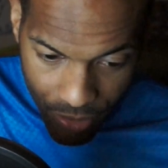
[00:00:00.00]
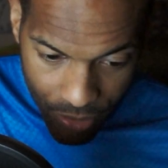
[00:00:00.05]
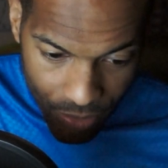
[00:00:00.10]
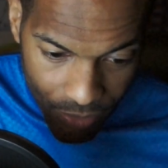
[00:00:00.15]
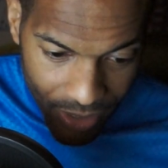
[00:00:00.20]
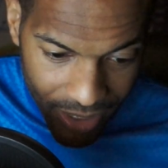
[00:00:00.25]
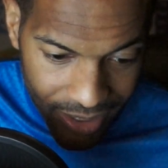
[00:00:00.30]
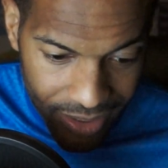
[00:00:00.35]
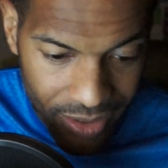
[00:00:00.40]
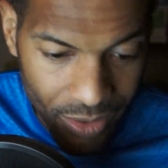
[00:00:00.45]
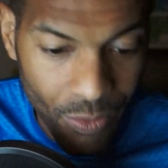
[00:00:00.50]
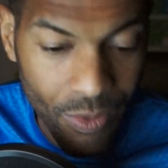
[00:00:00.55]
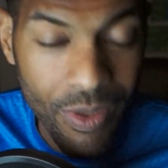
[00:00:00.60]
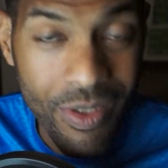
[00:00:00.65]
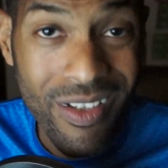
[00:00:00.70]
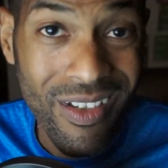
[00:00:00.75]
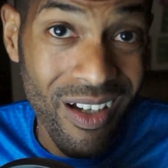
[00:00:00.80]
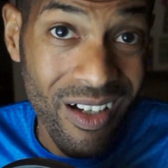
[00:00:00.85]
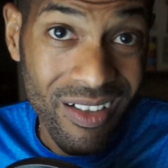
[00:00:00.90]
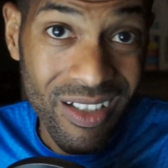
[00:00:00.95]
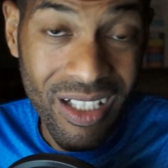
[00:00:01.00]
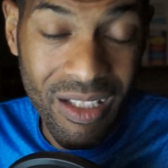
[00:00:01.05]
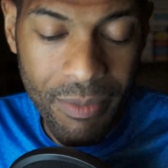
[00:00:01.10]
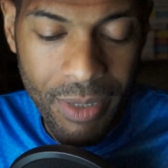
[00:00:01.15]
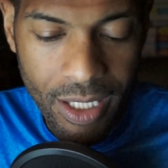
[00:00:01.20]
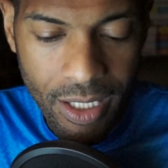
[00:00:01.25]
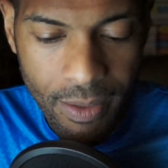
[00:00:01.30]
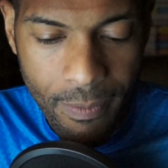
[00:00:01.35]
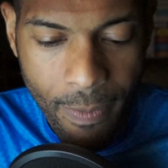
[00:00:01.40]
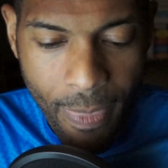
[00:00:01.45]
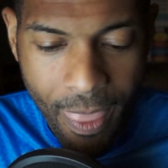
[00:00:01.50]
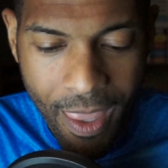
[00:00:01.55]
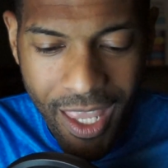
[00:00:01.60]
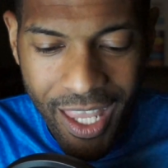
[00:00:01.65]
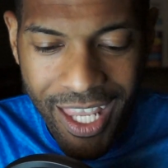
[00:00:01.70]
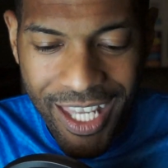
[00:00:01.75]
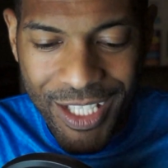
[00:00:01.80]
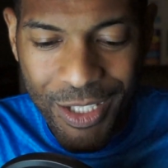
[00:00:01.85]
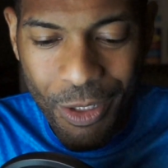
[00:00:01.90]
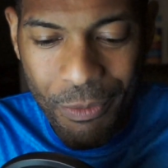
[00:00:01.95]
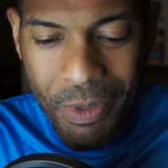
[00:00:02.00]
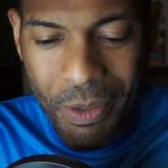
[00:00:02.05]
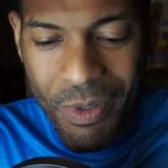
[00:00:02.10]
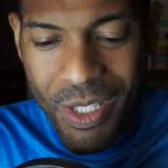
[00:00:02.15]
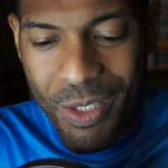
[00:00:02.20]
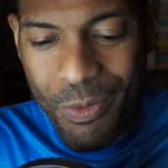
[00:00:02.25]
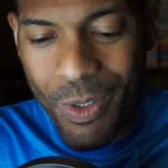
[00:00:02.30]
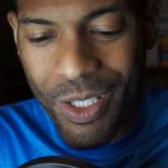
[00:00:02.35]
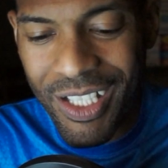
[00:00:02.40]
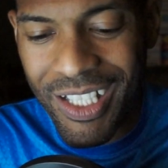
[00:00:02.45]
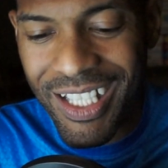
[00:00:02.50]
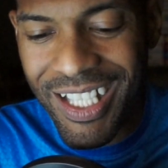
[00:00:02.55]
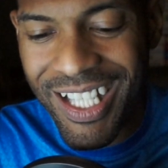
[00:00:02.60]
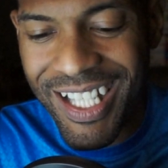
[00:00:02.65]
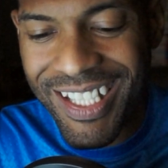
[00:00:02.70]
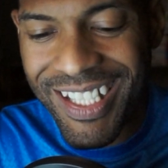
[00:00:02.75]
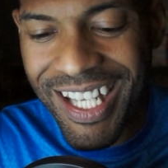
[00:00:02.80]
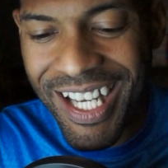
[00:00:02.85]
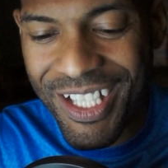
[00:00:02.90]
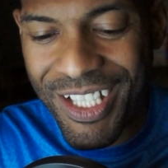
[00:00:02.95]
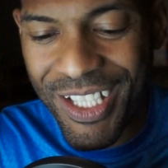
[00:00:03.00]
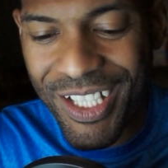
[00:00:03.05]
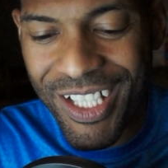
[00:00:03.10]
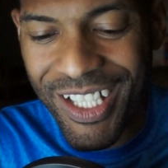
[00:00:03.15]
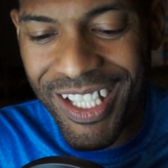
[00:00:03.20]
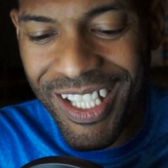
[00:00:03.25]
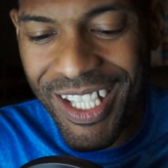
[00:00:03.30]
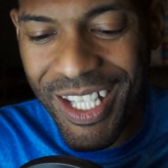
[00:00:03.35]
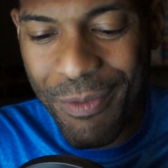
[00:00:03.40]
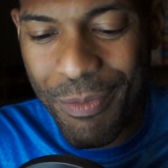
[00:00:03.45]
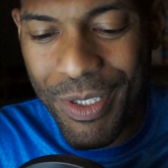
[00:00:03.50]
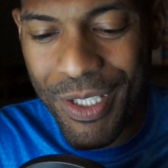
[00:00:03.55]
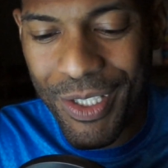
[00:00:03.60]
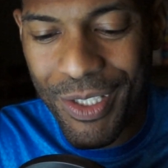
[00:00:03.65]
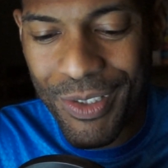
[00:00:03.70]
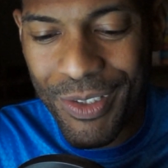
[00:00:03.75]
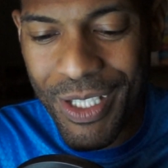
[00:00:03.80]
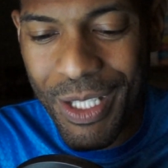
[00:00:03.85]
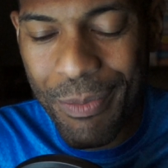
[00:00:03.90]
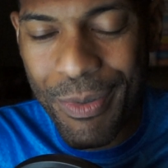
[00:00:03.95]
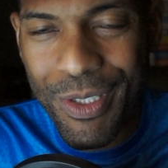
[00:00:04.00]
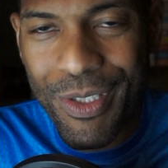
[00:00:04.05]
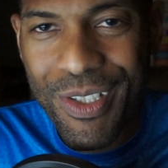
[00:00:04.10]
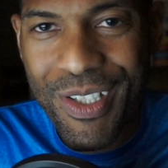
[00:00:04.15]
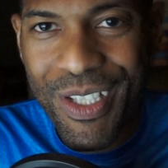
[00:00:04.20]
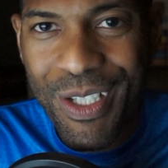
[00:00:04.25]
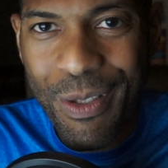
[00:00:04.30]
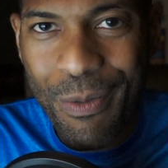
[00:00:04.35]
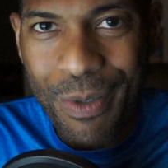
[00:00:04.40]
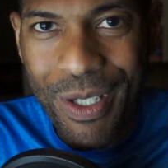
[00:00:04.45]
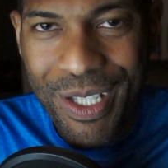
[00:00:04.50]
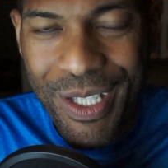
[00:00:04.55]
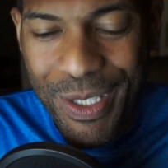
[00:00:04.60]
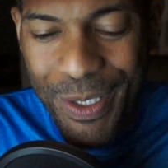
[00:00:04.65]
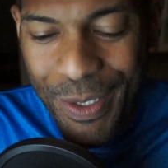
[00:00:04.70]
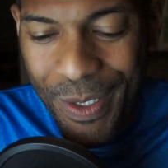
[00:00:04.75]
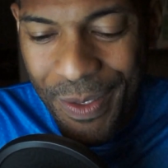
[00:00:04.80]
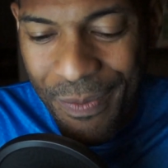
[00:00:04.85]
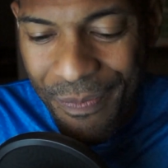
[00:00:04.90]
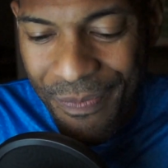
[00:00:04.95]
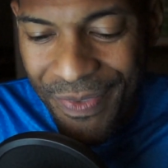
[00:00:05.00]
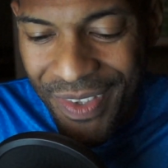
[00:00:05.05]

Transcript: right? Because no one wants to talk to anybody. And so I remember this one class, actually, in particular, a couple years ago, went to it.